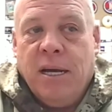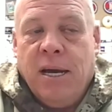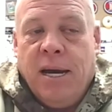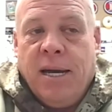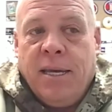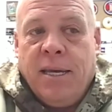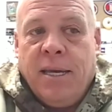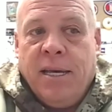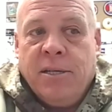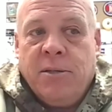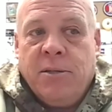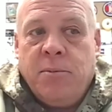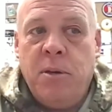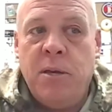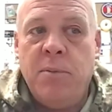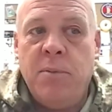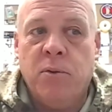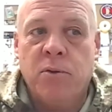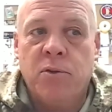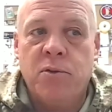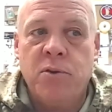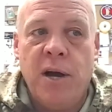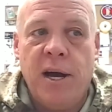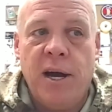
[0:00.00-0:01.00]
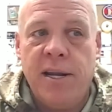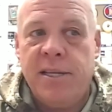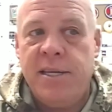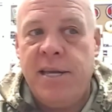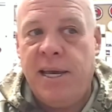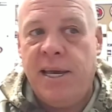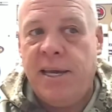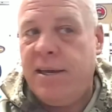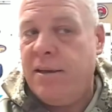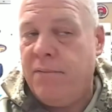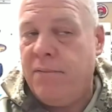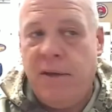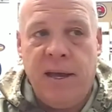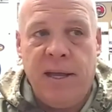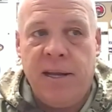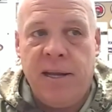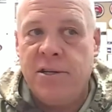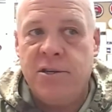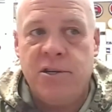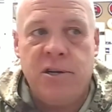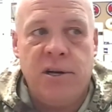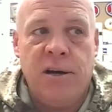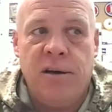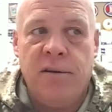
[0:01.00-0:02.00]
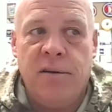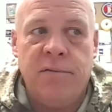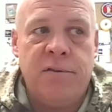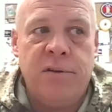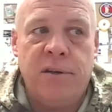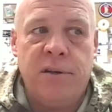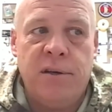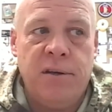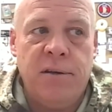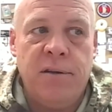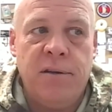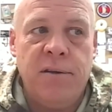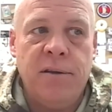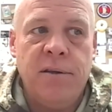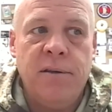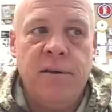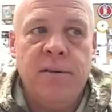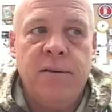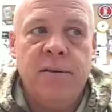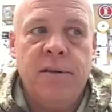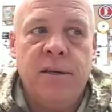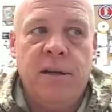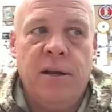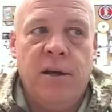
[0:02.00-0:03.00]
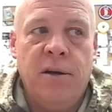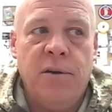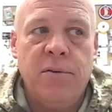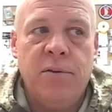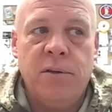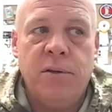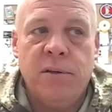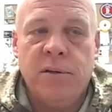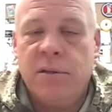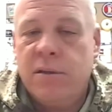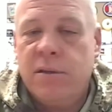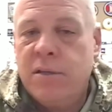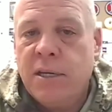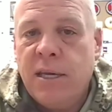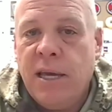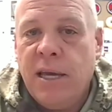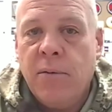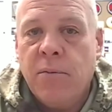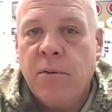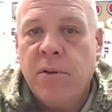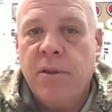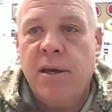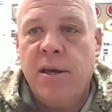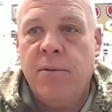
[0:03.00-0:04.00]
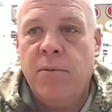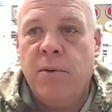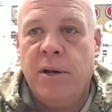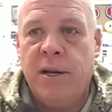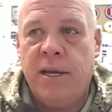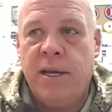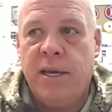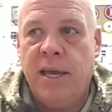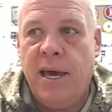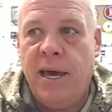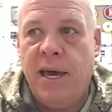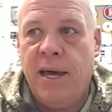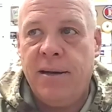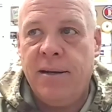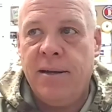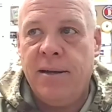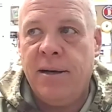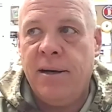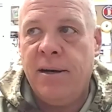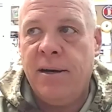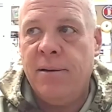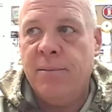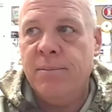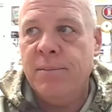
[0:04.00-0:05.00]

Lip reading: I guess people try to take advantage of to, to get where they want to get.